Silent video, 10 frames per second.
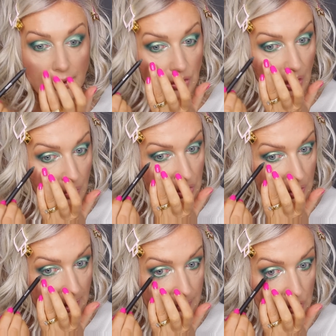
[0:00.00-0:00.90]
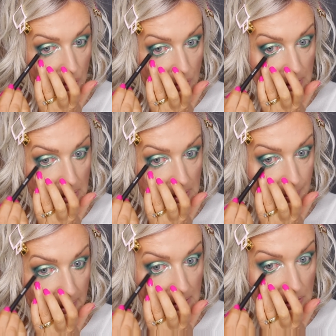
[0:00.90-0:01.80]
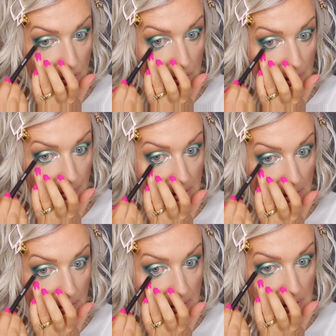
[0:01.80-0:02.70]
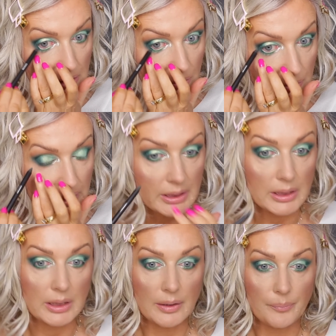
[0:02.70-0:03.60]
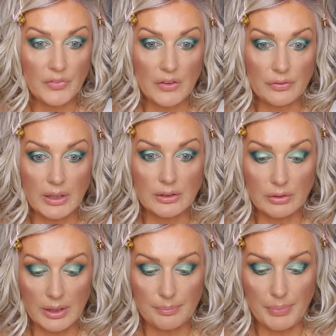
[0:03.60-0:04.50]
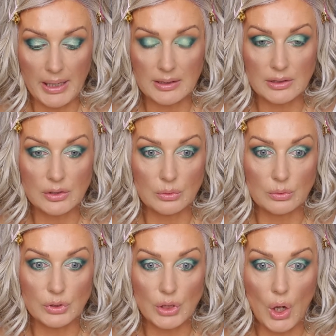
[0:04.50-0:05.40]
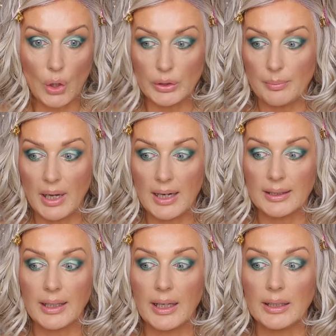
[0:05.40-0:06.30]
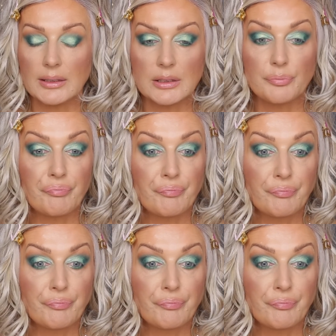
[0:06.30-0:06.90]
And you know, you don't have to use these pencils. I mean, there is so many different green pencils on the market.